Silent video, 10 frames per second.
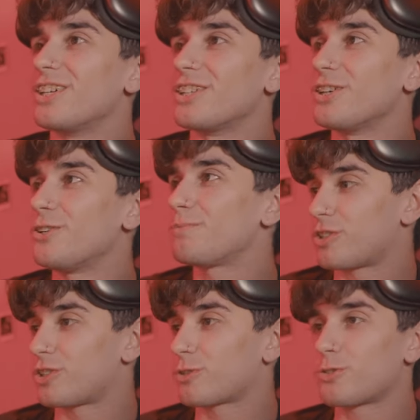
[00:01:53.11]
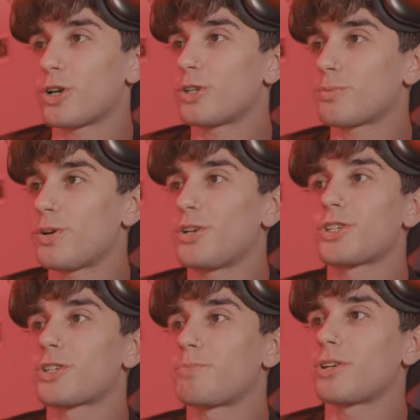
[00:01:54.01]
You know? So John's probably
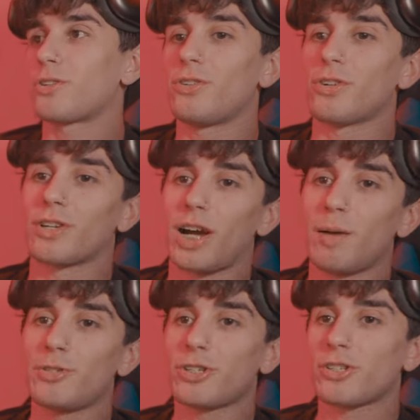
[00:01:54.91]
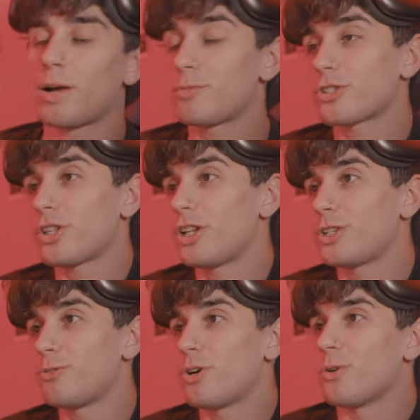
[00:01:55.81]
just gonna be like, look, I'm just I'm just
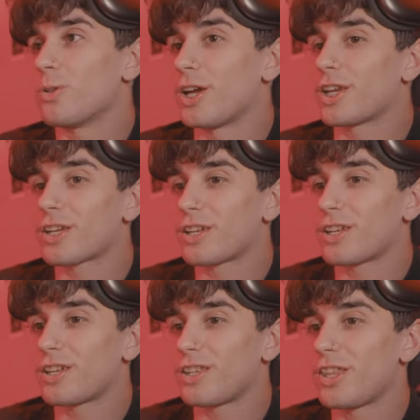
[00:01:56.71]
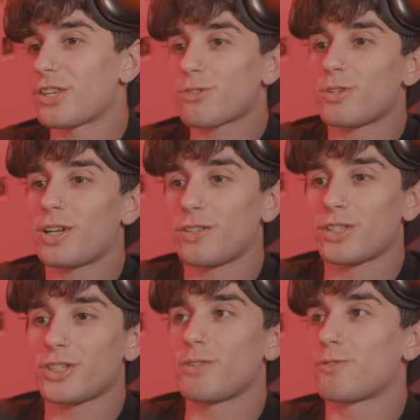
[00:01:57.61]
letting you know, like, this is what I
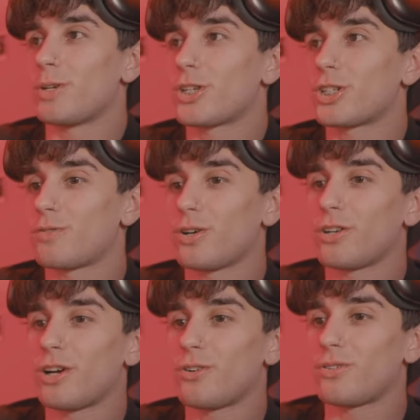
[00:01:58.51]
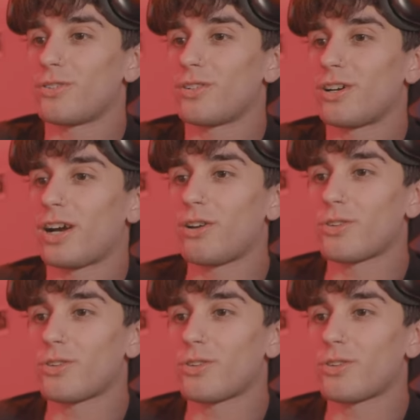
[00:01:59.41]
this is the information I found out. I